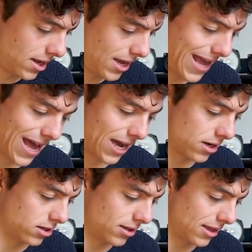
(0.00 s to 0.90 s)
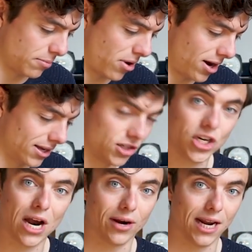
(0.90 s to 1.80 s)
yeah, good that the pilot is
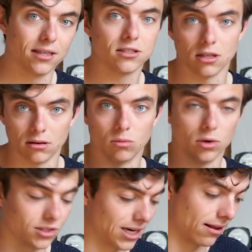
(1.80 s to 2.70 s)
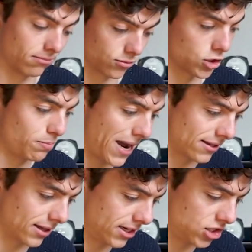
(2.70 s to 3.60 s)
sharing it. So once again,
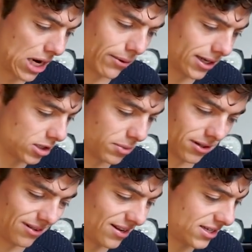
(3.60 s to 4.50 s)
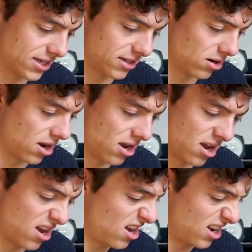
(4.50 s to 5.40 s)
respect that he's sharing this, but this is a
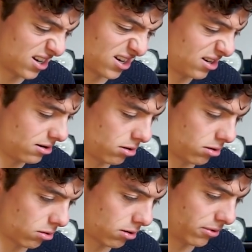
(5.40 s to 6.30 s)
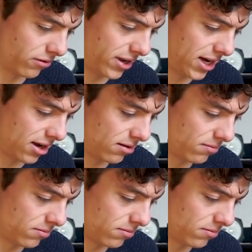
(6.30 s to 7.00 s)
horrible video.